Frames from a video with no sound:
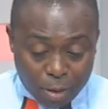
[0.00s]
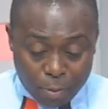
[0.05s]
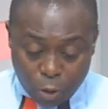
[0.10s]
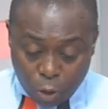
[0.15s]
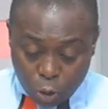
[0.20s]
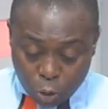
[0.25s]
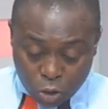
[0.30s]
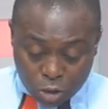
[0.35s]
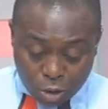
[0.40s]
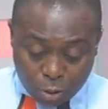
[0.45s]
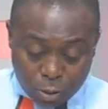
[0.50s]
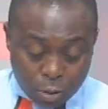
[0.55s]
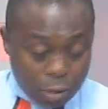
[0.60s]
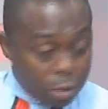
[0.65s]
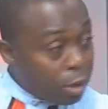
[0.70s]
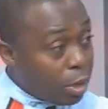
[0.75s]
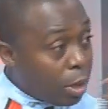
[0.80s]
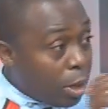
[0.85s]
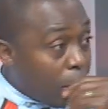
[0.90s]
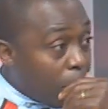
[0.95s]
But I
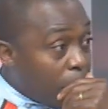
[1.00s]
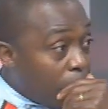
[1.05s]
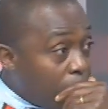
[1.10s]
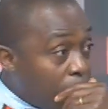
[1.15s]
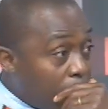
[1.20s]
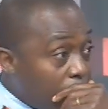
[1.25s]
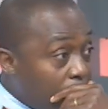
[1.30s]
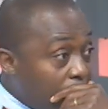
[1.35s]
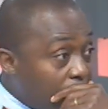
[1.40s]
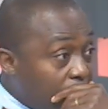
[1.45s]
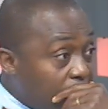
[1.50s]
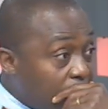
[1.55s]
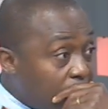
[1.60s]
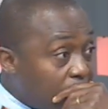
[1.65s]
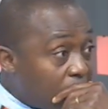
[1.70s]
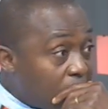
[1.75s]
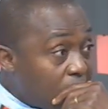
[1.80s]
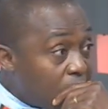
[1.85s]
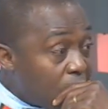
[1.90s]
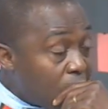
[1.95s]
think that
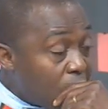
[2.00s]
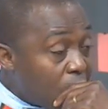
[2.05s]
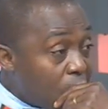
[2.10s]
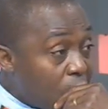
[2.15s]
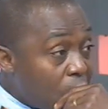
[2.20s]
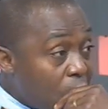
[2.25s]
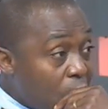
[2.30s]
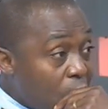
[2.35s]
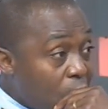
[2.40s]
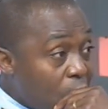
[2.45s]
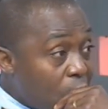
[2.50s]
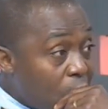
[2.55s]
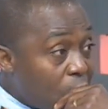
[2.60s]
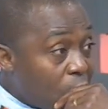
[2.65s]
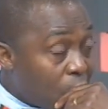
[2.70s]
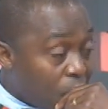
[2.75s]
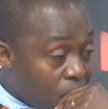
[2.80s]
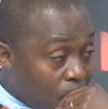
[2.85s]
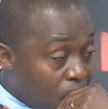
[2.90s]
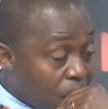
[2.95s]
we are
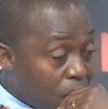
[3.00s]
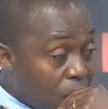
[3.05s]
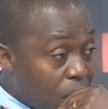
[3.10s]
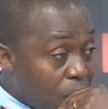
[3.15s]
concerned. The